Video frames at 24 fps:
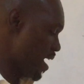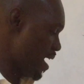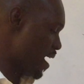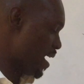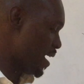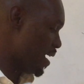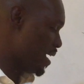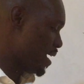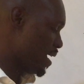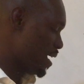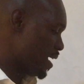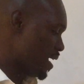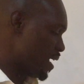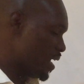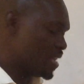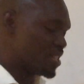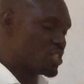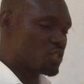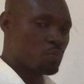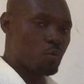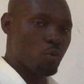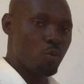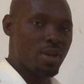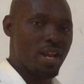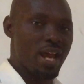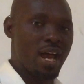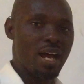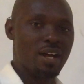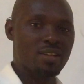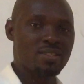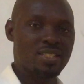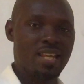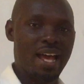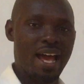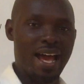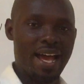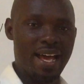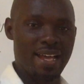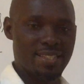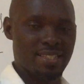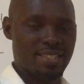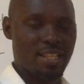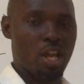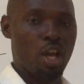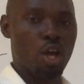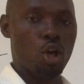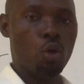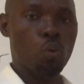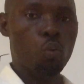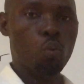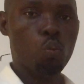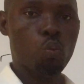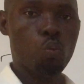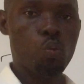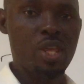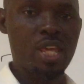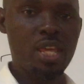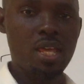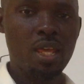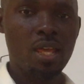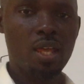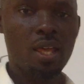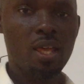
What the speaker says: here is pronounced as we,